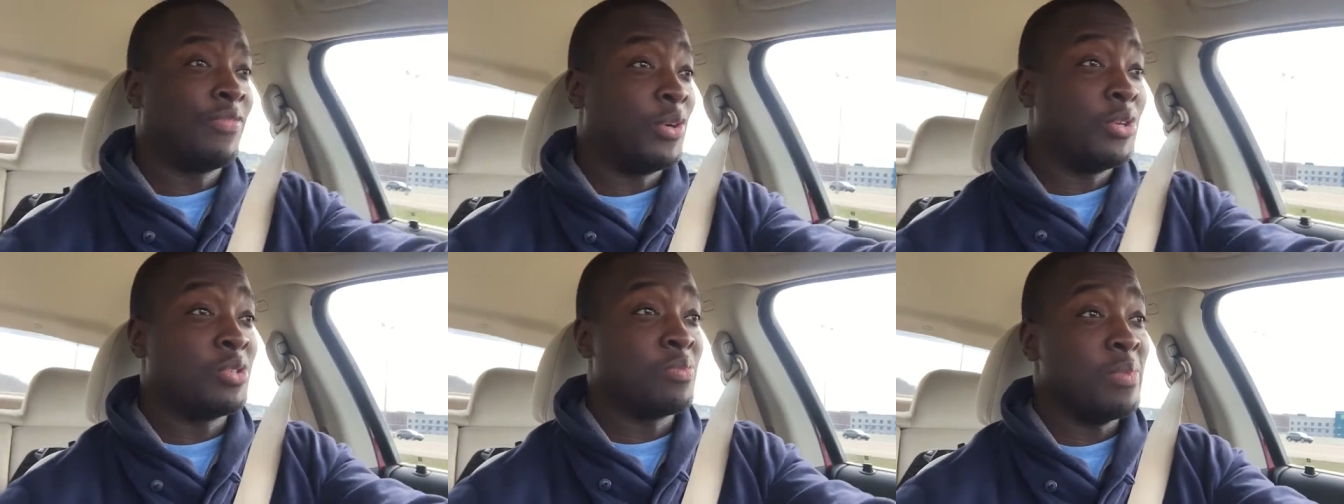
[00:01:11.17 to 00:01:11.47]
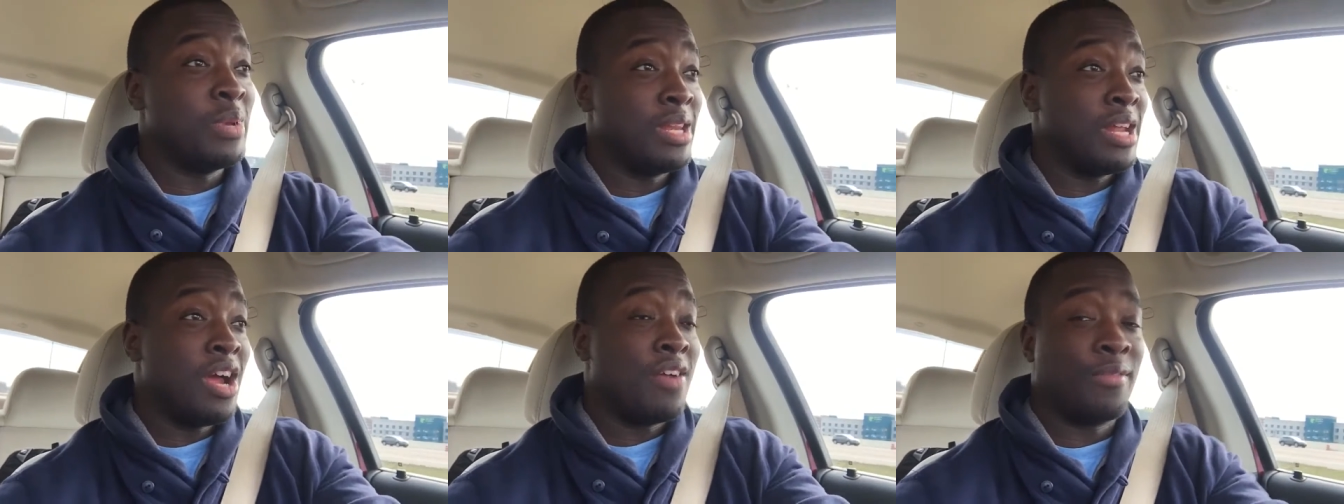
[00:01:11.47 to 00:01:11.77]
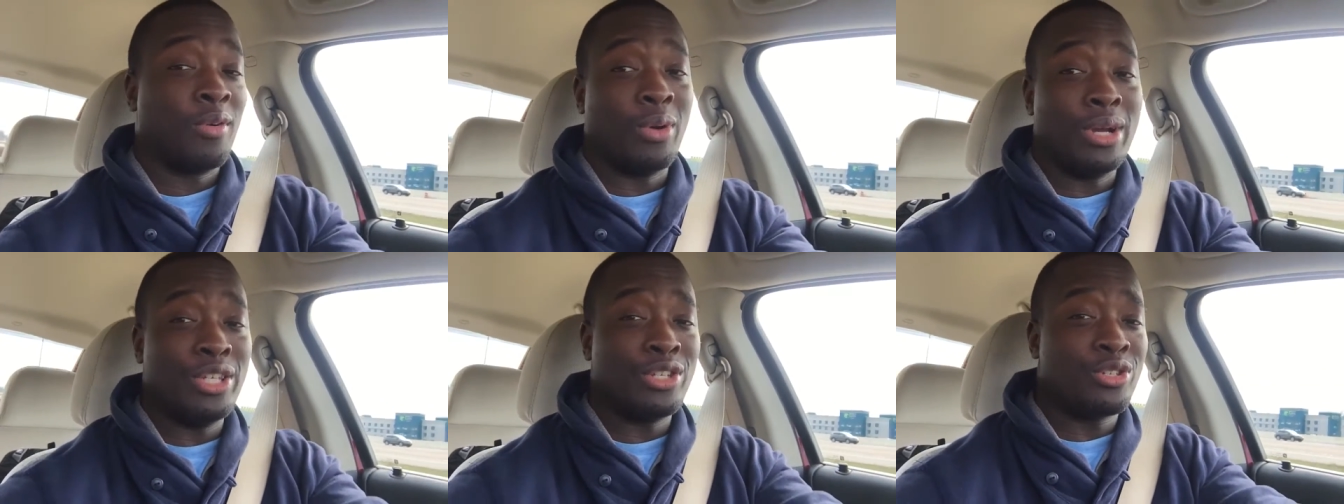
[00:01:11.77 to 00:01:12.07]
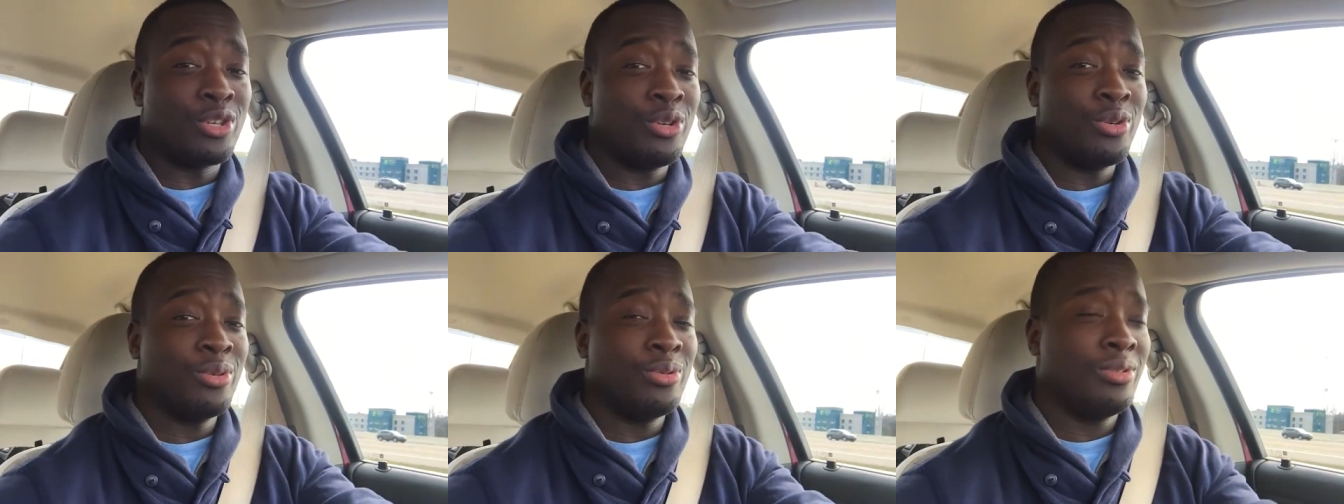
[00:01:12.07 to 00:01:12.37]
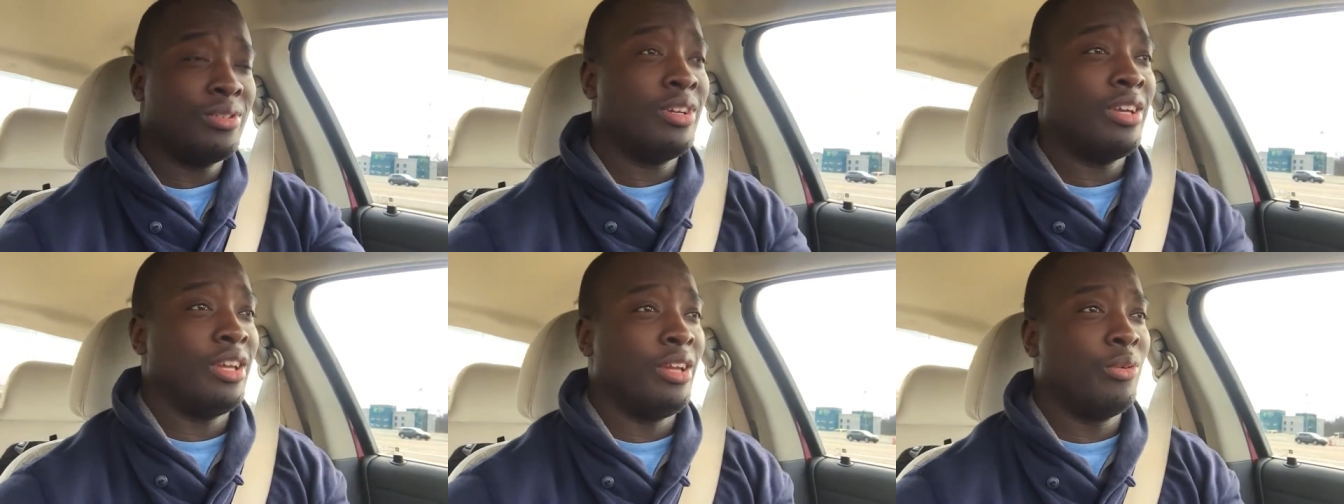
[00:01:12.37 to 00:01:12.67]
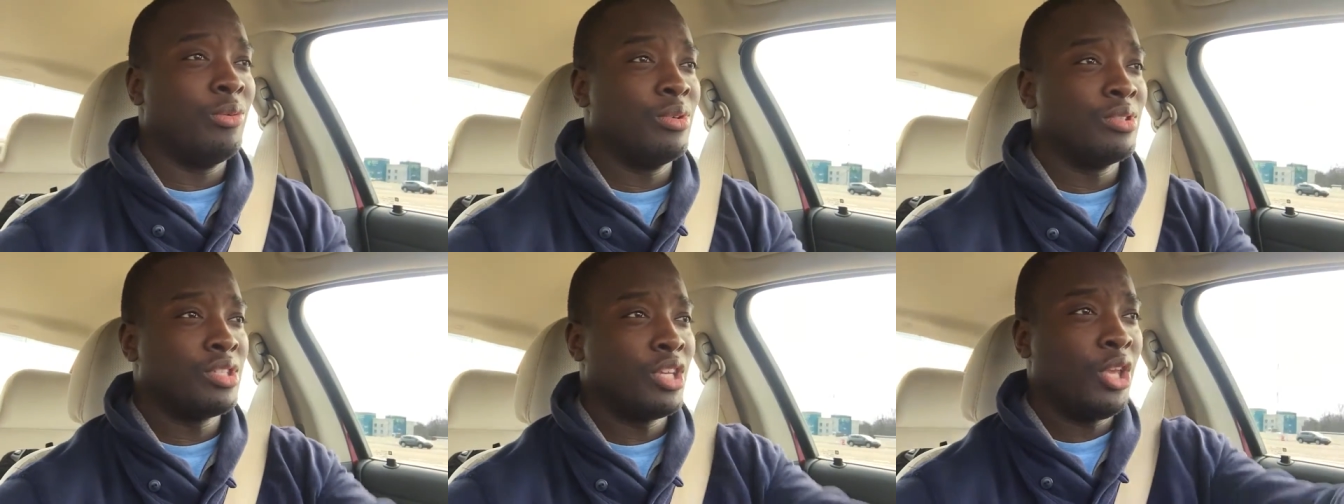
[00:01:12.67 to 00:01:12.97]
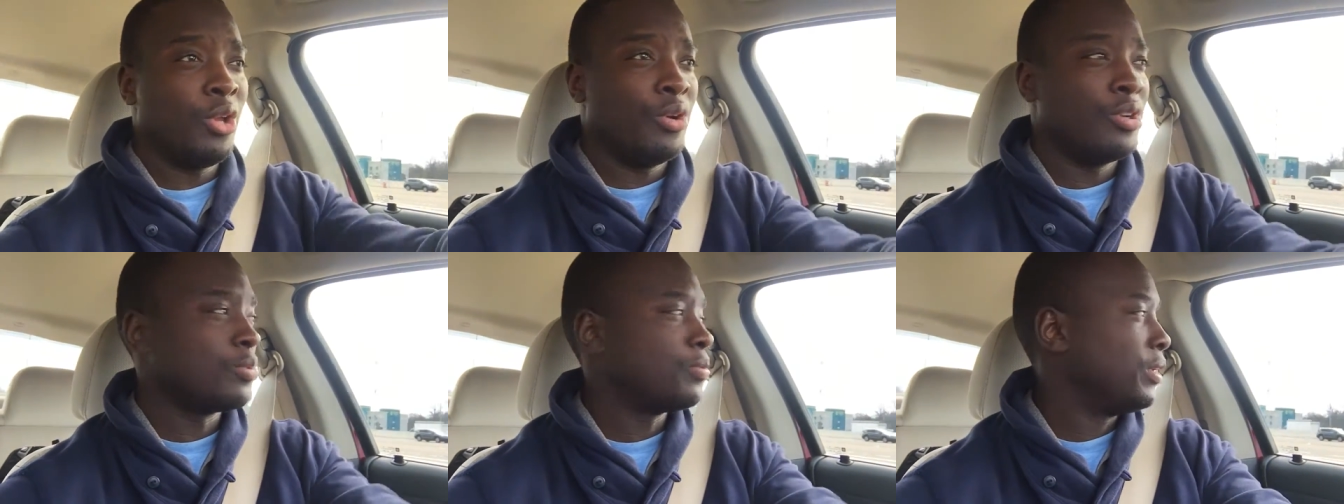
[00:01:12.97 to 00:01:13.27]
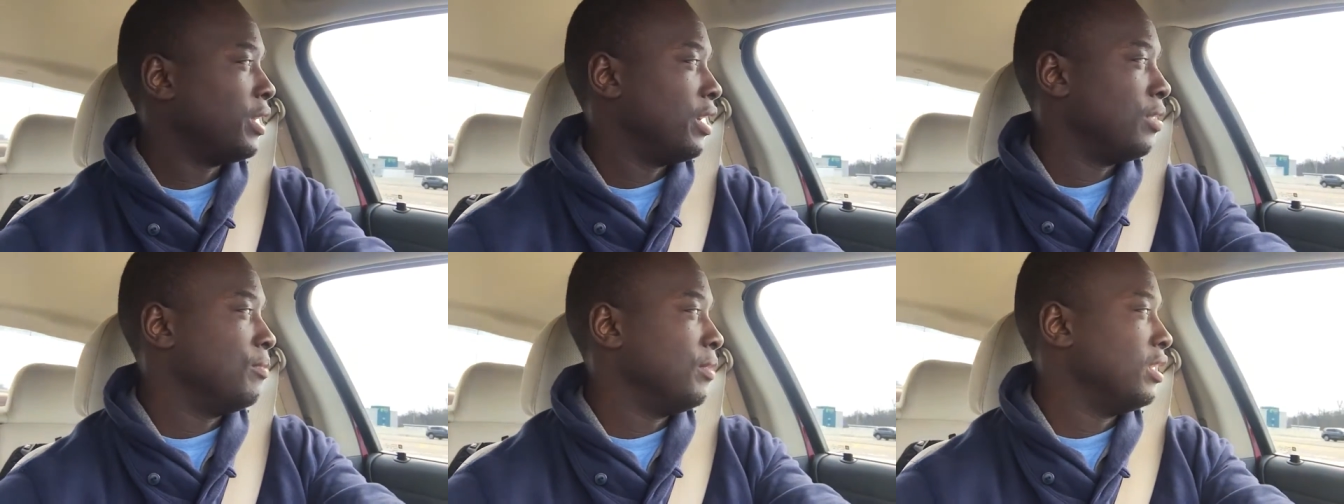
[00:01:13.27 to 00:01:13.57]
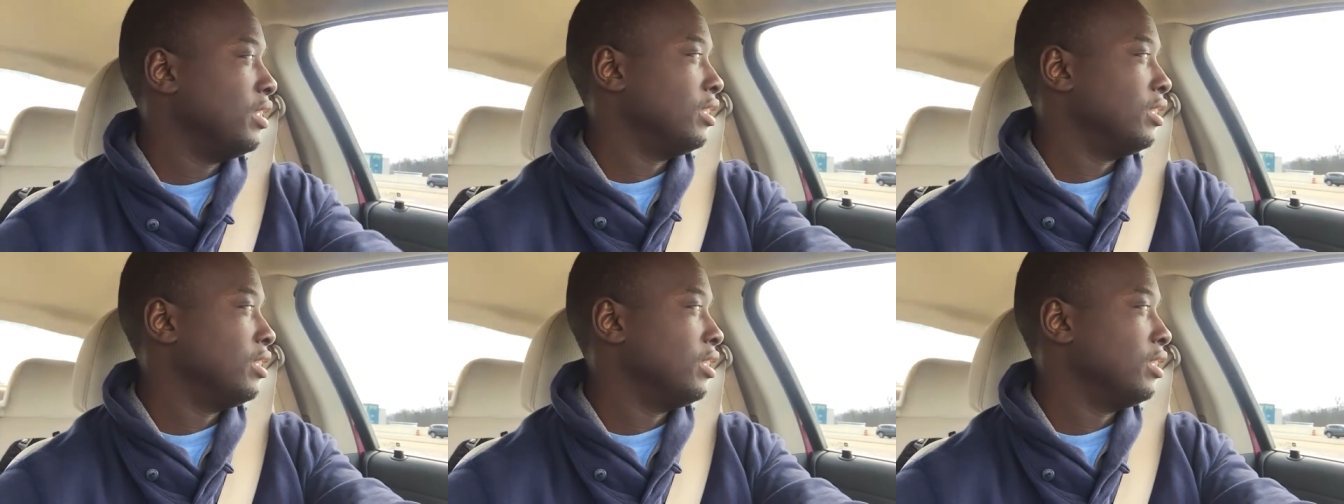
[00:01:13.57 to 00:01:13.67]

First meet I ever went to, it was a USPA